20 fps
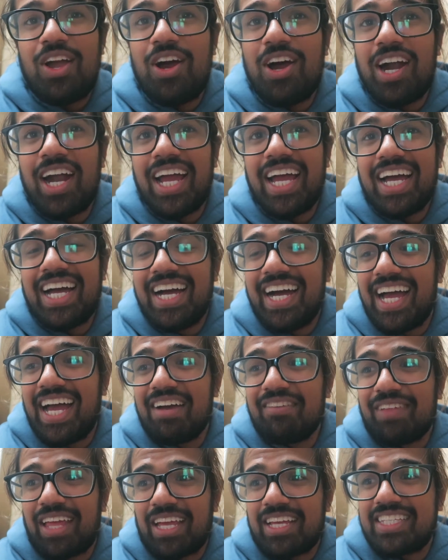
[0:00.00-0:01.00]
Alright, I
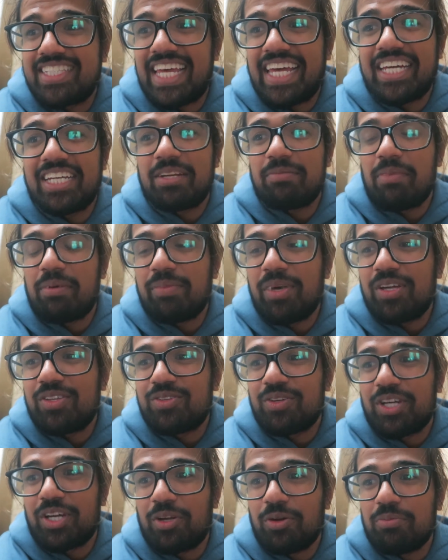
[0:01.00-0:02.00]
have like sand in my
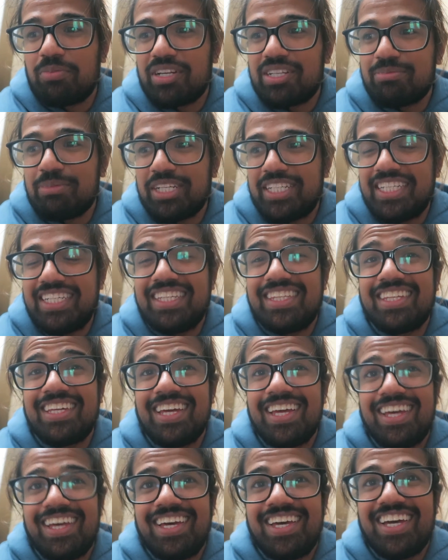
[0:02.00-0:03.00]
mouth, so I gotta go brush my
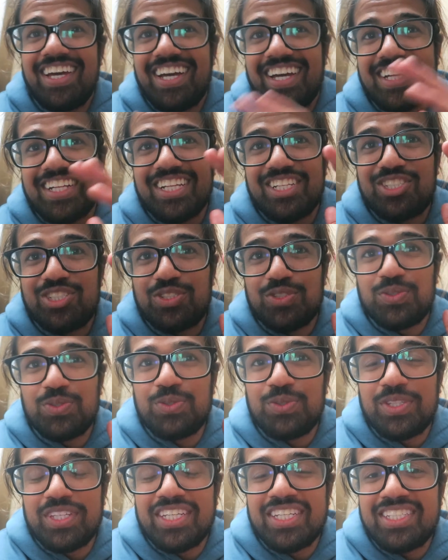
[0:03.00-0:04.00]
teeth. And let's
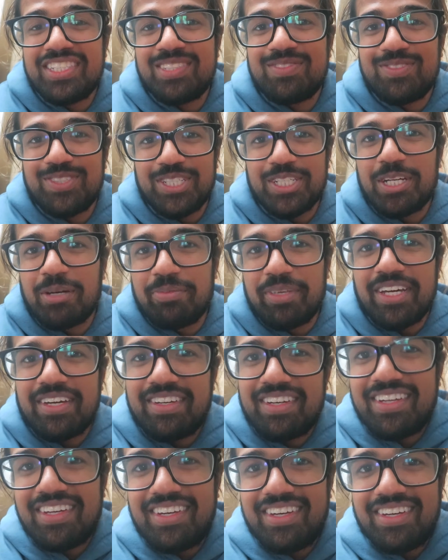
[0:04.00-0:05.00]
do this physique
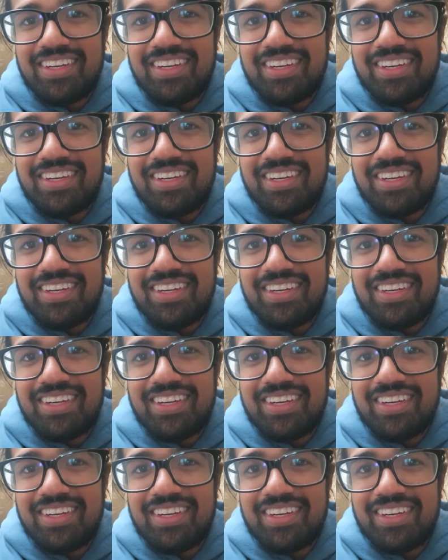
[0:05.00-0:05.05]
update.